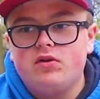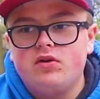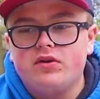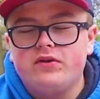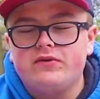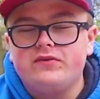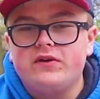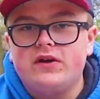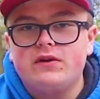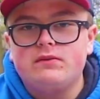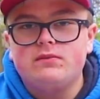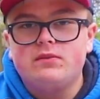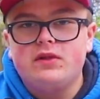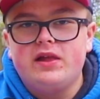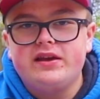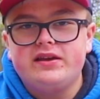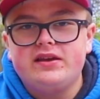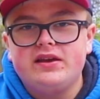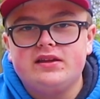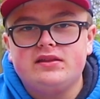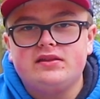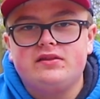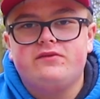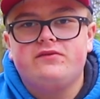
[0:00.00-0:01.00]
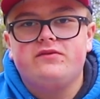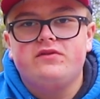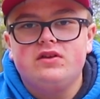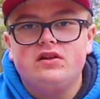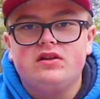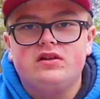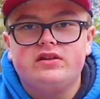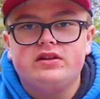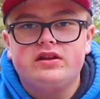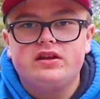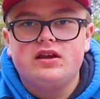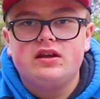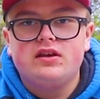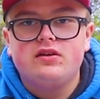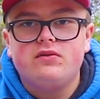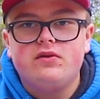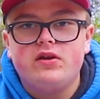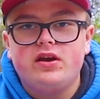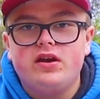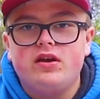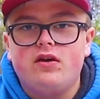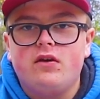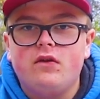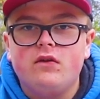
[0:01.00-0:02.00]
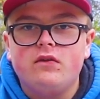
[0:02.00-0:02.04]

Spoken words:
or if I'm liking the feel of the Getaway